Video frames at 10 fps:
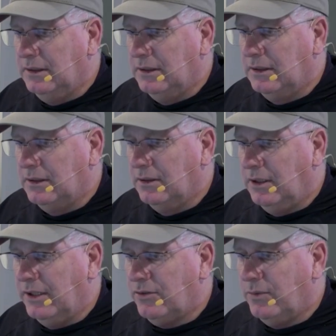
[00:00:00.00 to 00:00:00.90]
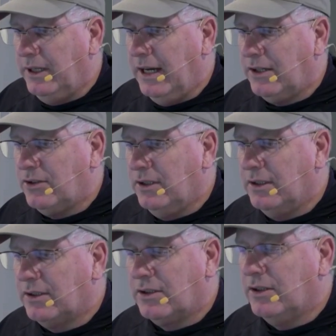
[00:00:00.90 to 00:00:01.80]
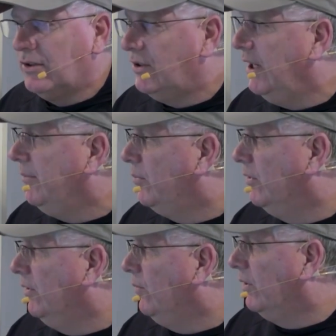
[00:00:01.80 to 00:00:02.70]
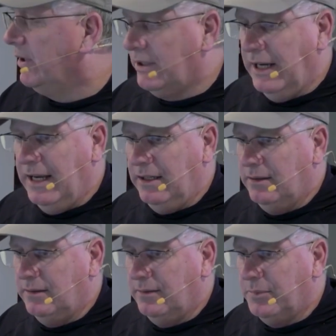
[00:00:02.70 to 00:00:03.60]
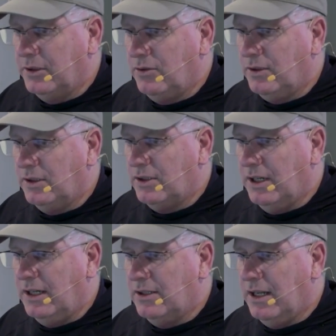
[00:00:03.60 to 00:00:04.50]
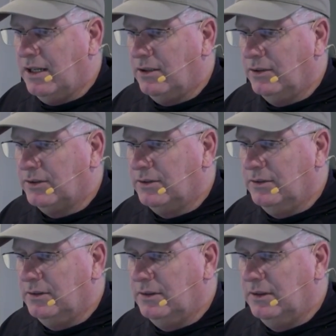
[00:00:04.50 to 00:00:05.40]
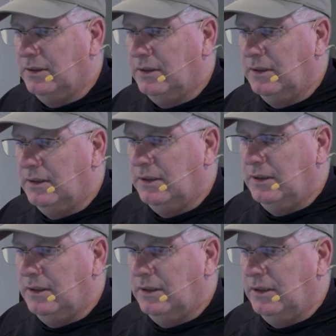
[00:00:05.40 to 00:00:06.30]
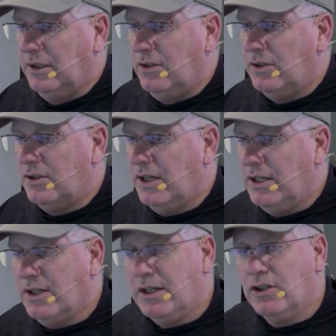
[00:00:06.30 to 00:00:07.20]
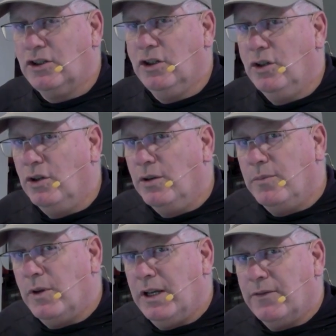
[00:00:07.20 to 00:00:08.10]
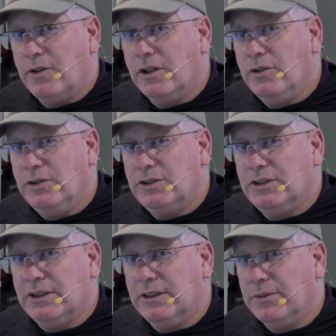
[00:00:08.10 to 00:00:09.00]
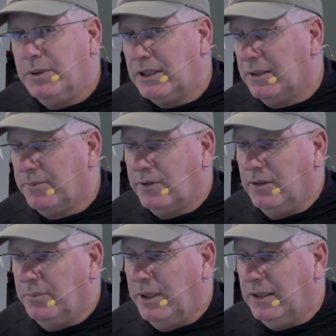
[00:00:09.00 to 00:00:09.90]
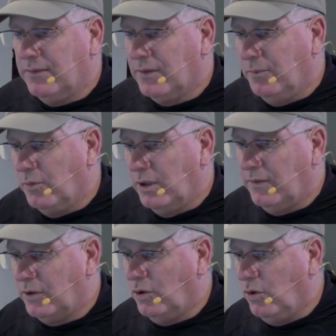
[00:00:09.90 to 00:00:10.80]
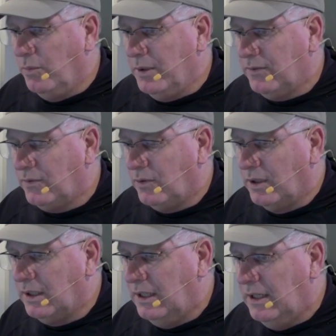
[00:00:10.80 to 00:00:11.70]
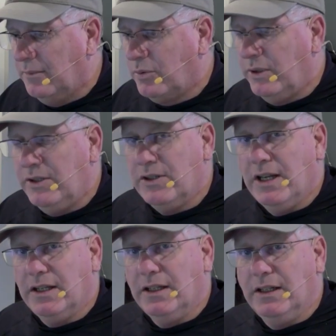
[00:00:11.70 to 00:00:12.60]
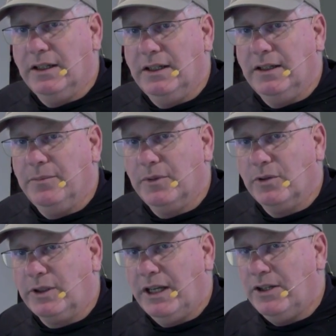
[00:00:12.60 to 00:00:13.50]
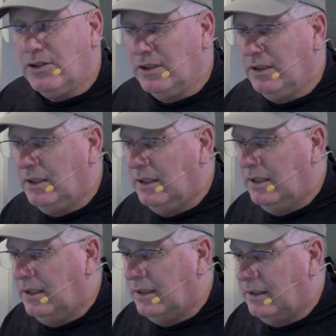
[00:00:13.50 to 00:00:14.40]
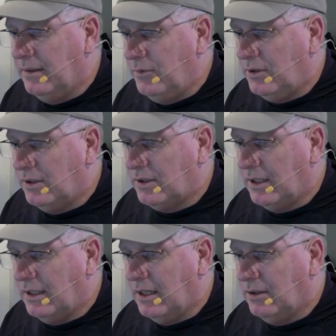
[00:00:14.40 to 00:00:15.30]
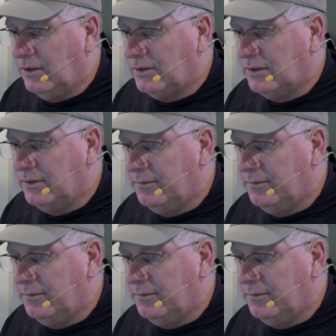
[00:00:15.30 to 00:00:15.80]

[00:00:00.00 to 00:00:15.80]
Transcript: Lost reaction, it's going to stay put where it's at, but you can change that also. You can change that to go home whenever it loses, and it'll pick up from from wherever home is for it. Preset location, you can set that also.